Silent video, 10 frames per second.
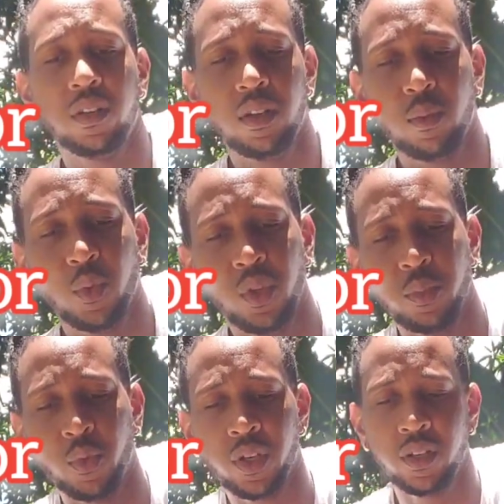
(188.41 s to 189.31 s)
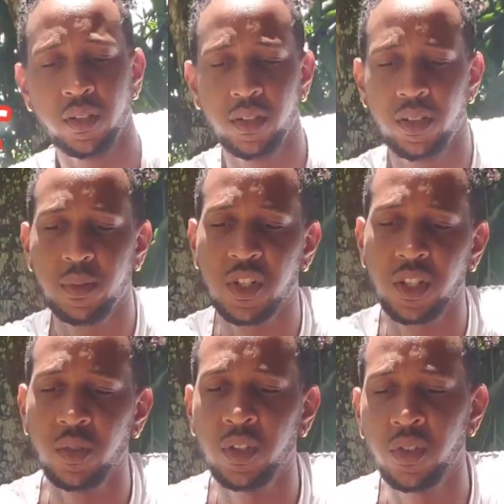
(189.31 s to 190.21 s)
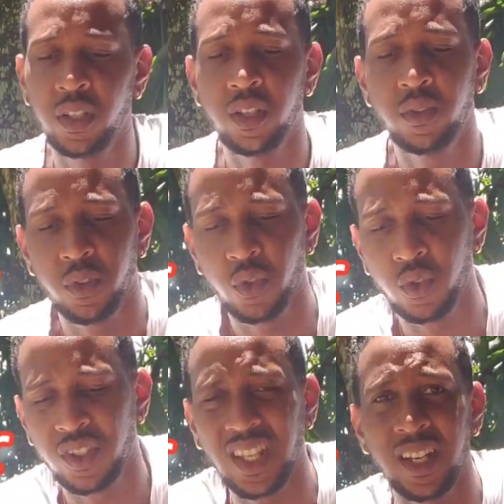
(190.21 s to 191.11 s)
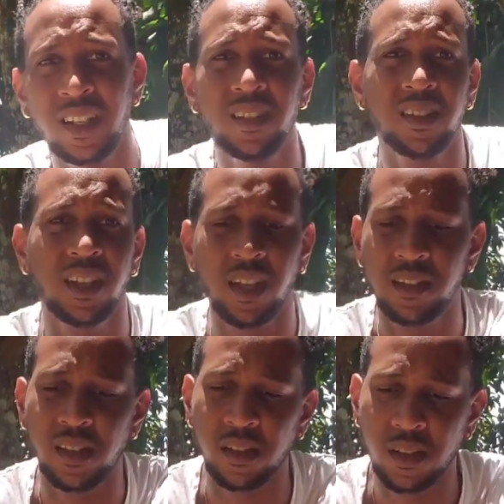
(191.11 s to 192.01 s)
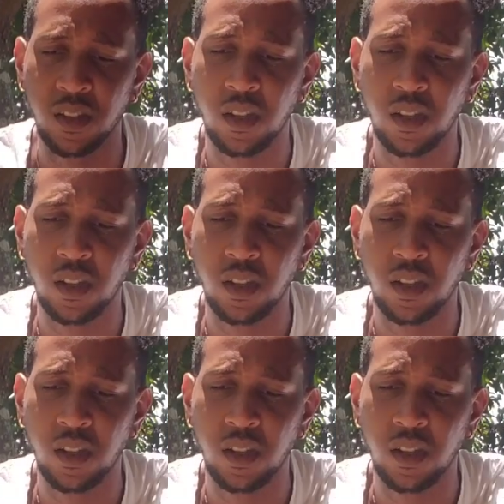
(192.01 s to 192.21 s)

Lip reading: the bully breed, especially when you're dealing with, you know, standards and XLs,